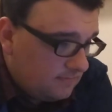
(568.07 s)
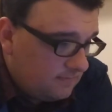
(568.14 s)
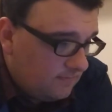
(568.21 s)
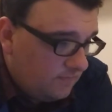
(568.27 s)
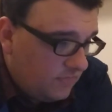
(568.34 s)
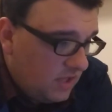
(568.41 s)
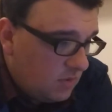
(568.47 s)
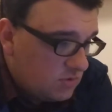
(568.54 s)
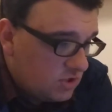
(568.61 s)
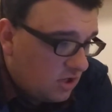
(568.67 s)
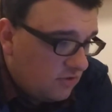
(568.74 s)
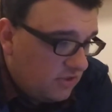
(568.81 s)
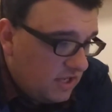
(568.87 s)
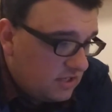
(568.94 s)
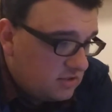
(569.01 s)
It was all
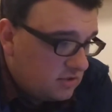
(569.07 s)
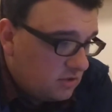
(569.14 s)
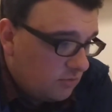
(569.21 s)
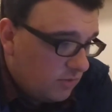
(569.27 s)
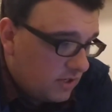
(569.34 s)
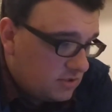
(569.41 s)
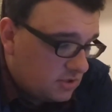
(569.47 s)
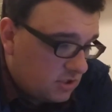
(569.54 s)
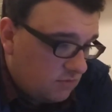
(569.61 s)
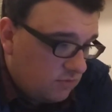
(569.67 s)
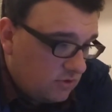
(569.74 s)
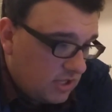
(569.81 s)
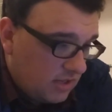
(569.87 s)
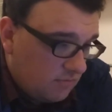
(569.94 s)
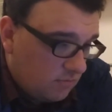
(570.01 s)
thanks to the rescue
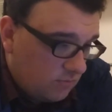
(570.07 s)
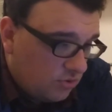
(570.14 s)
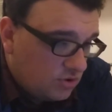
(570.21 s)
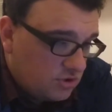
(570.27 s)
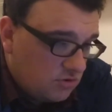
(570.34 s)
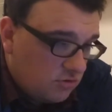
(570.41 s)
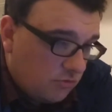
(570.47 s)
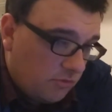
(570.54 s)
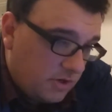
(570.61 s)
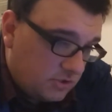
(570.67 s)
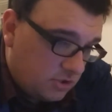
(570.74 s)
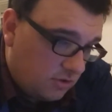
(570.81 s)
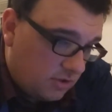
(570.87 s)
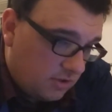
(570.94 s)
that person who rescued him.